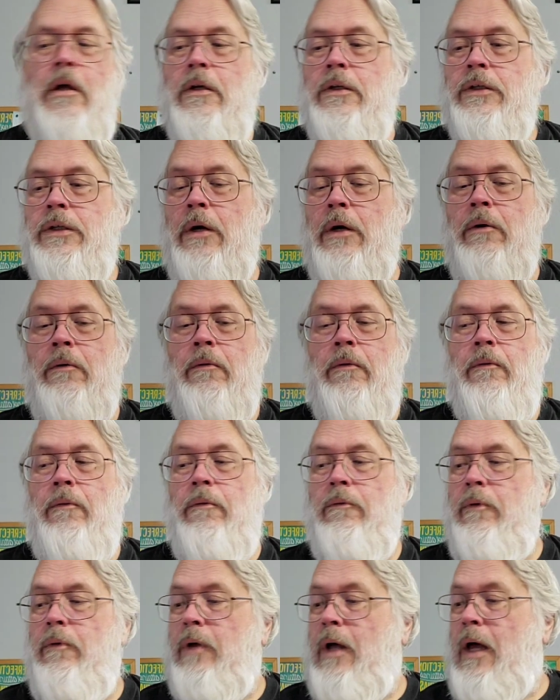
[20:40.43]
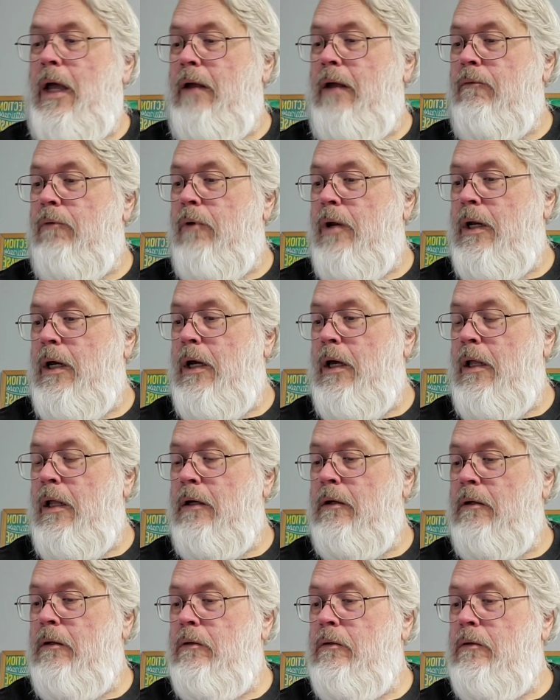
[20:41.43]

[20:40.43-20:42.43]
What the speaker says: So, I have run on